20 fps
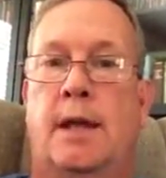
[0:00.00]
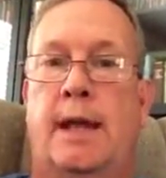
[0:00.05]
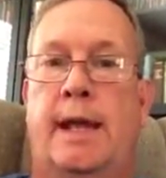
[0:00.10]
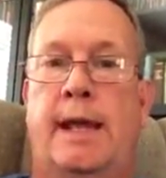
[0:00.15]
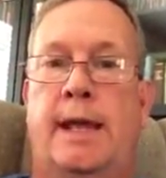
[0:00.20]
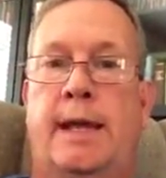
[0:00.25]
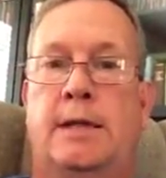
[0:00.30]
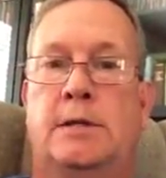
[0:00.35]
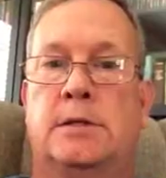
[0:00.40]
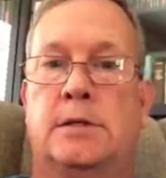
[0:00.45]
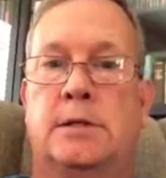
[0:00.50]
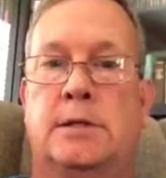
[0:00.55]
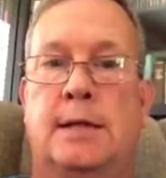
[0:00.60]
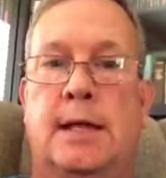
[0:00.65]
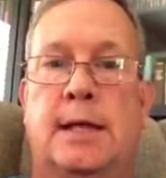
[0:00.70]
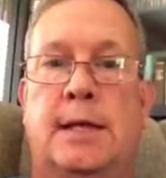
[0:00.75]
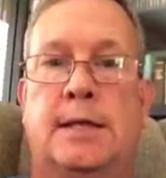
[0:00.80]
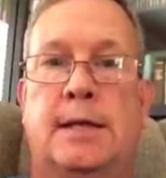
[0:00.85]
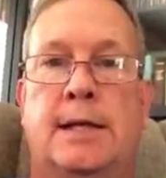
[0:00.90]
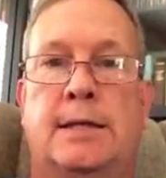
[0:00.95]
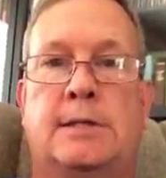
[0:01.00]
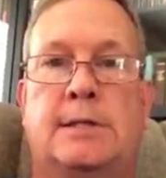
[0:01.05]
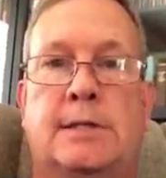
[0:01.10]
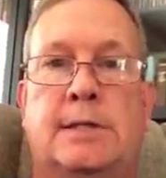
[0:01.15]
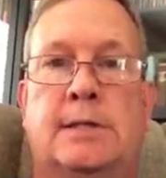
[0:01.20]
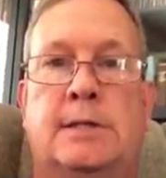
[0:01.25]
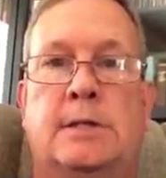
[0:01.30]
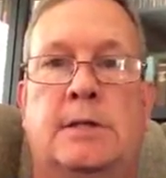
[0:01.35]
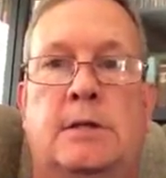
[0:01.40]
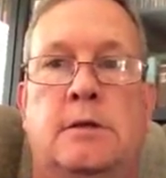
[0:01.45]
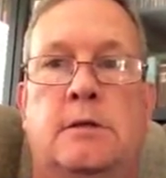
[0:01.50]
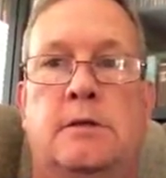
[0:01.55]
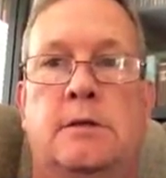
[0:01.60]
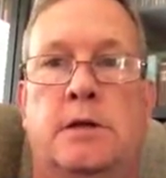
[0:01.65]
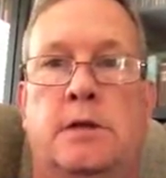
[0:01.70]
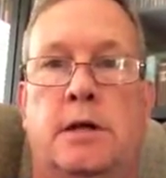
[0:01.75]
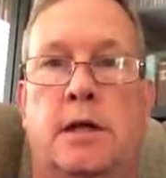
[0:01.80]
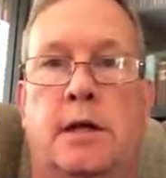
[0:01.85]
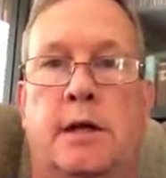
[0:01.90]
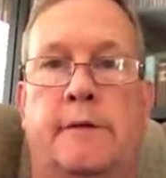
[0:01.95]
And today that's easier
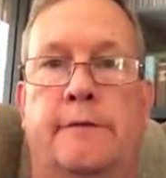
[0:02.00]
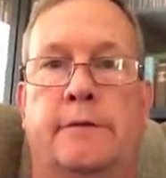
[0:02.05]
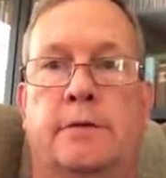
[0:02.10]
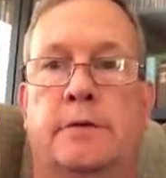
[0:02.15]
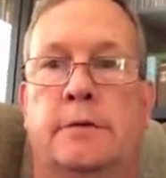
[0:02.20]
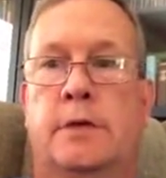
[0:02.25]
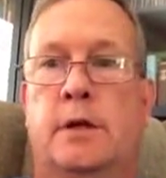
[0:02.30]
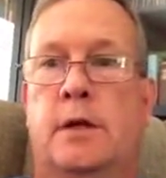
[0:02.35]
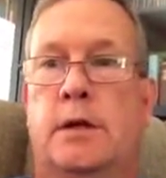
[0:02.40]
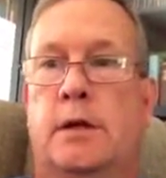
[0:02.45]
than ever.